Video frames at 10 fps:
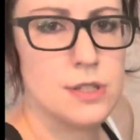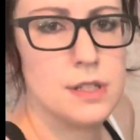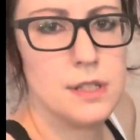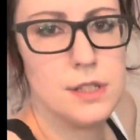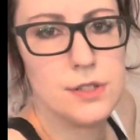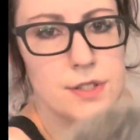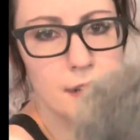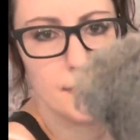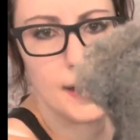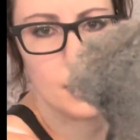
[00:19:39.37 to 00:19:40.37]
your
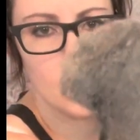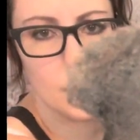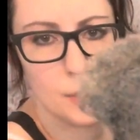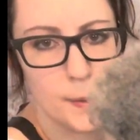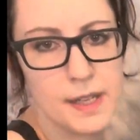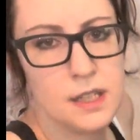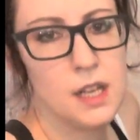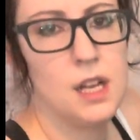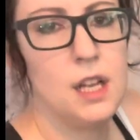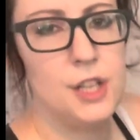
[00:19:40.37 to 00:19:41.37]
stuff down a little bit.
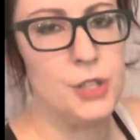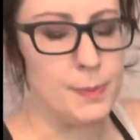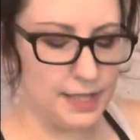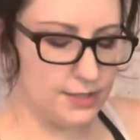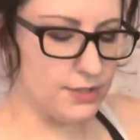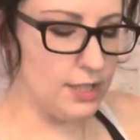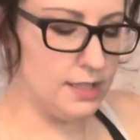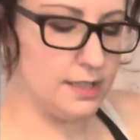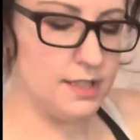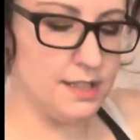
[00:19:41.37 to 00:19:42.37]

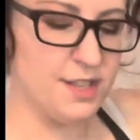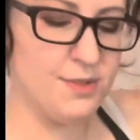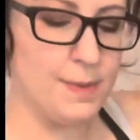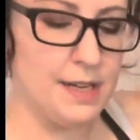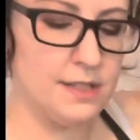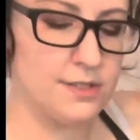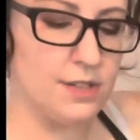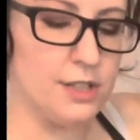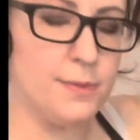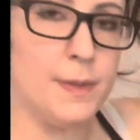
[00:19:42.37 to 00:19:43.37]
This might
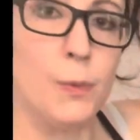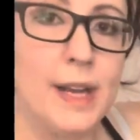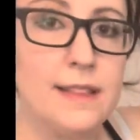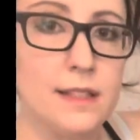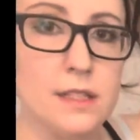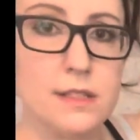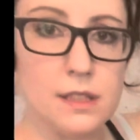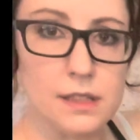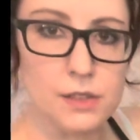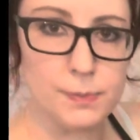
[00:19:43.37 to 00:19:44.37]
start to be white. That's the
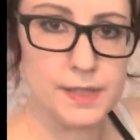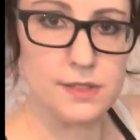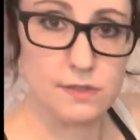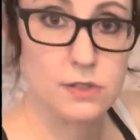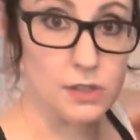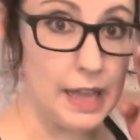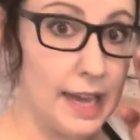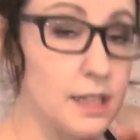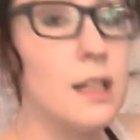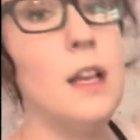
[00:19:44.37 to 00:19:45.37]
little bits of
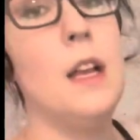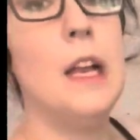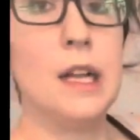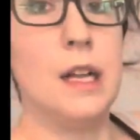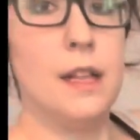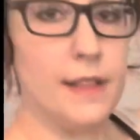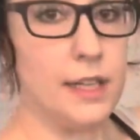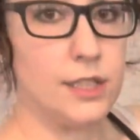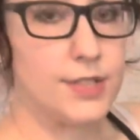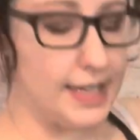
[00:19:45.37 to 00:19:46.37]
shellac that
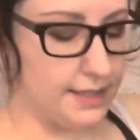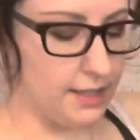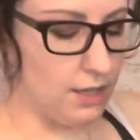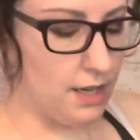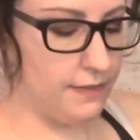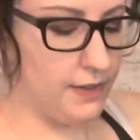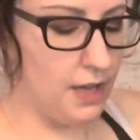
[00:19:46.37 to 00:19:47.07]
you're sanding off.